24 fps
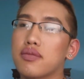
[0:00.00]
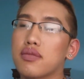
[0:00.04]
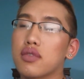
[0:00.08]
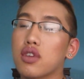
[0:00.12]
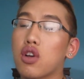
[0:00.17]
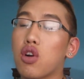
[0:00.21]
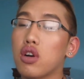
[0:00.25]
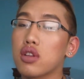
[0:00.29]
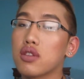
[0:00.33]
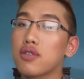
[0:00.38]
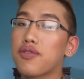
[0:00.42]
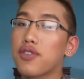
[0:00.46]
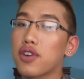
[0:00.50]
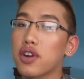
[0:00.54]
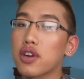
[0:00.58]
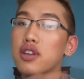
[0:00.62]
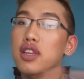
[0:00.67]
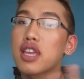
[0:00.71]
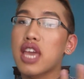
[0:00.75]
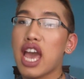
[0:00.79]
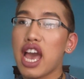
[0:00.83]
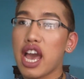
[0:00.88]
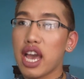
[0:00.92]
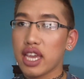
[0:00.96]
called
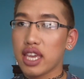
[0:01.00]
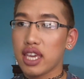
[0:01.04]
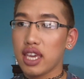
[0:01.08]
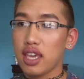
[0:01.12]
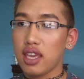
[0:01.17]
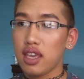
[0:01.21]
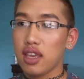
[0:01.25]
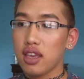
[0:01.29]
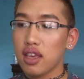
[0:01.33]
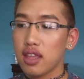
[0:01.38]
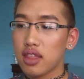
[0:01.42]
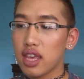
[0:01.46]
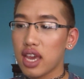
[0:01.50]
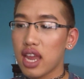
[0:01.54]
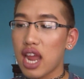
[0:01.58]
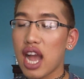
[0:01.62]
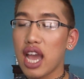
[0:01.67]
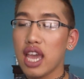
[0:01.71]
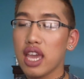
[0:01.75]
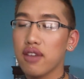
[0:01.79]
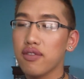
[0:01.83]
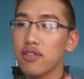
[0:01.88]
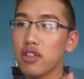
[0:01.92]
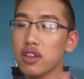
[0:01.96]
Vert Khaki that
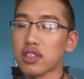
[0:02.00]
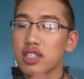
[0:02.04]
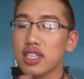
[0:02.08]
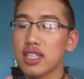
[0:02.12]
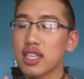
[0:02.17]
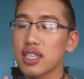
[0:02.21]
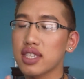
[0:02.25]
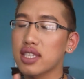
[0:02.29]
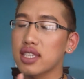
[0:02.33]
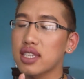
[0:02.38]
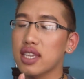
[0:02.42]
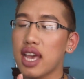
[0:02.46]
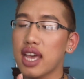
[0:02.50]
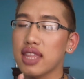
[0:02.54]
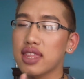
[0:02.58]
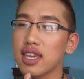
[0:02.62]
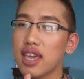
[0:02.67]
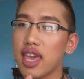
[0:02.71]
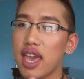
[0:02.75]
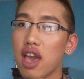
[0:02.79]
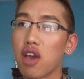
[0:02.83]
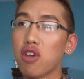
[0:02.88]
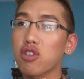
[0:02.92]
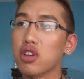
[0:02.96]
I have looked at this at the
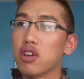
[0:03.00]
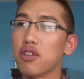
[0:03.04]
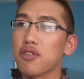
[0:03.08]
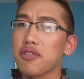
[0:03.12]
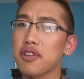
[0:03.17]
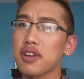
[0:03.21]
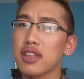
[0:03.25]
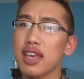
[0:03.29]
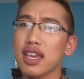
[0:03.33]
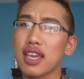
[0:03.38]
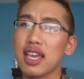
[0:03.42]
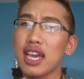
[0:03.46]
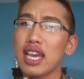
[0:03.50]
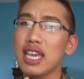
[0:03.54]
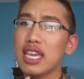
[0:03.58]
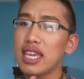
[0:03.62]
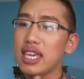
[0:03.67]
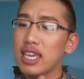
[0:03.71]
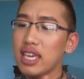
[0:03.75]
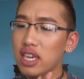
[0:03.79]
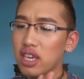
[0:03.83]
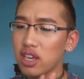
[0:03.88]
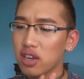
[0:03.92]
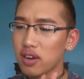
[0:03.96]
counter for like a
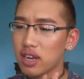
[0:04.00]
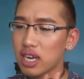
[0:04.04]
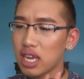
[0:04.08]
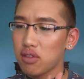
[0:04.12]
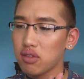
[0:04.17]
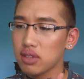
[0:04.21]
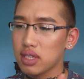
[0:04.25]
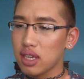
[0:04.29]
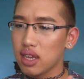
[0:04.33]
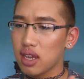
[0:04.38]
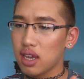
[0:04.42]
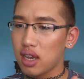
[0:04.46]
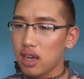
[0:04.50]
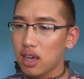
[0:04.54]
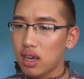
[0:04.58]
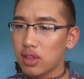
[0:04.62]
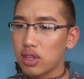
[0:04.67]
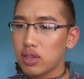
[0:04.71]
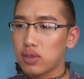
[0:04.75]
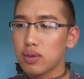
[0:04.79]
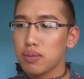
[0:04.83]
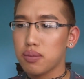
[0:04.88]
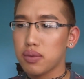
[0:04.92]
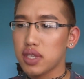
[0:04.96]
year, and I was like, oh,
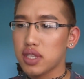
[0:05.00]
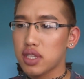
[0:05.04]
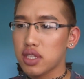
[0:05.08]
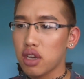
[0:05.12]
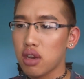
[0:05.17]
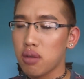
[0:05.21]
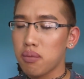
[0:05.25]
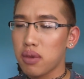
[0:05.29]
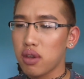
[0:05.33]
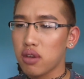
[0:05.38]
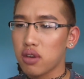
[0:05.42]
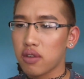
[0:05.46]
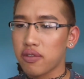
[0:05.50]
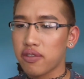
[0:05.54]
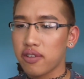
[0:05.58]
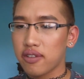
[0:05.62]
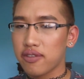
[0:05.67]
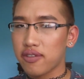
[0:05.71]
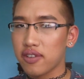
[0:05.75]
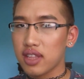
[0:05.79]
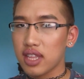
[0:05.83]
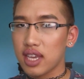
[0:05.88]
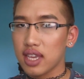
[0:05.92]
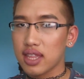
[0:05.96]
this would be so beautiful
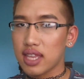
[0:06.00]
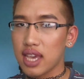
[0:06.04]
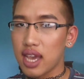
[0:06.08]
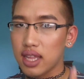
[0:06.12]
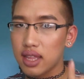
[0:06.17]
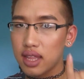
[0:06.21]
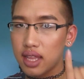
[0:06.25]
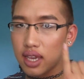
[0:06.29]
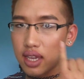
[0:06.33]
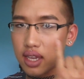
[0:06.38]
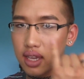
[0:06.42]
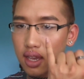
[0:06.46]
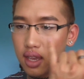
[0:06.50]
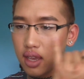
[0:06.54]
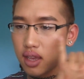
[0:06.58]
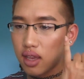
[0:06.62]
for like that like